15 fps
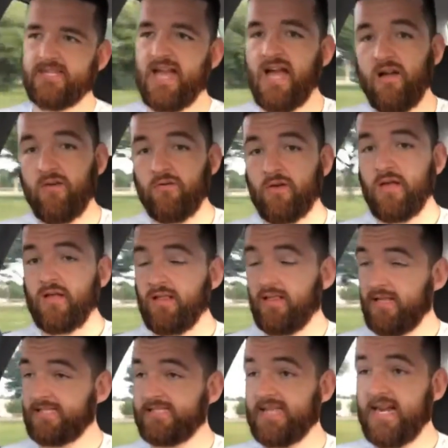Now,
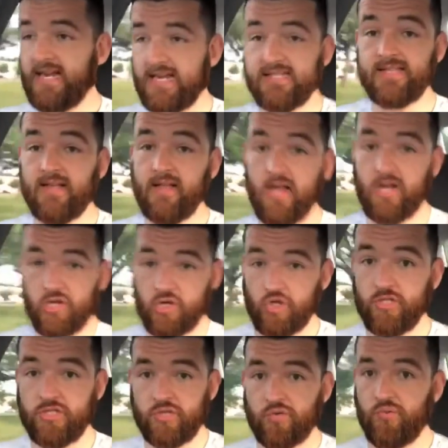let's say it is a
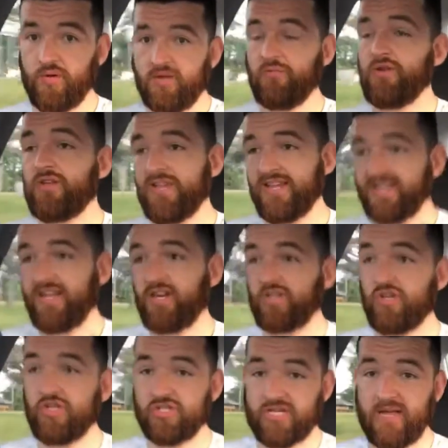good degree where you can get a
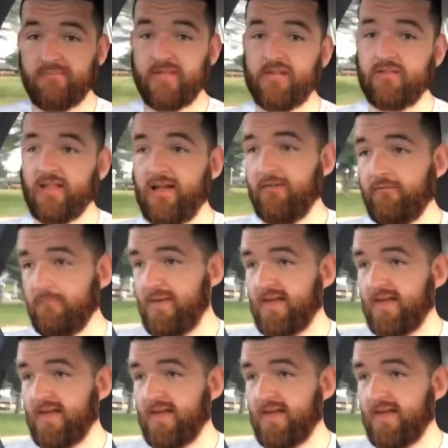good job that you love,